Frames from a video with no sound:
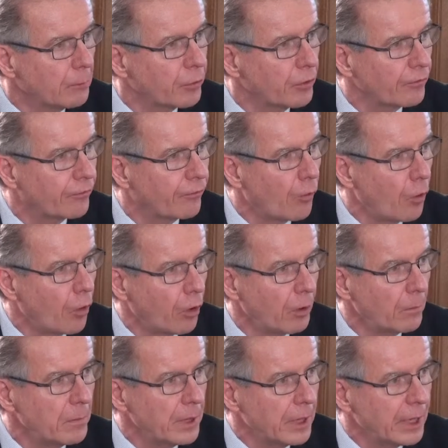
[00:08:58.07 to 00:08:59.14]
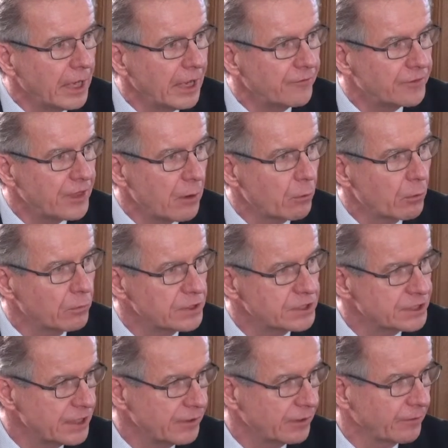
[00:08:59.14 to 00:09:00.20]
perform if they were
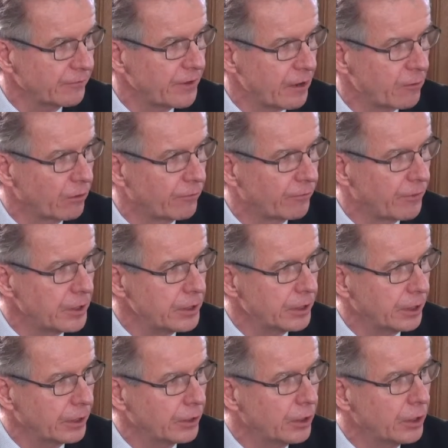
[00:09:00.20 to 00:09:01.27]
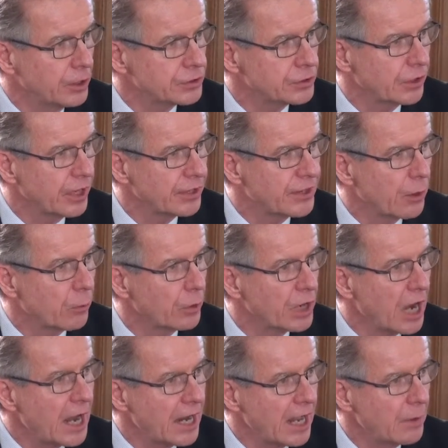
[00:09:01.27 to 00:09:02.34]
receiving federal funding, so that they were
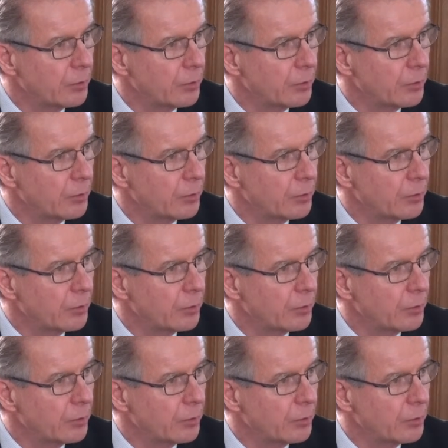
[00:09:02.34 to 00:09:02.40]
not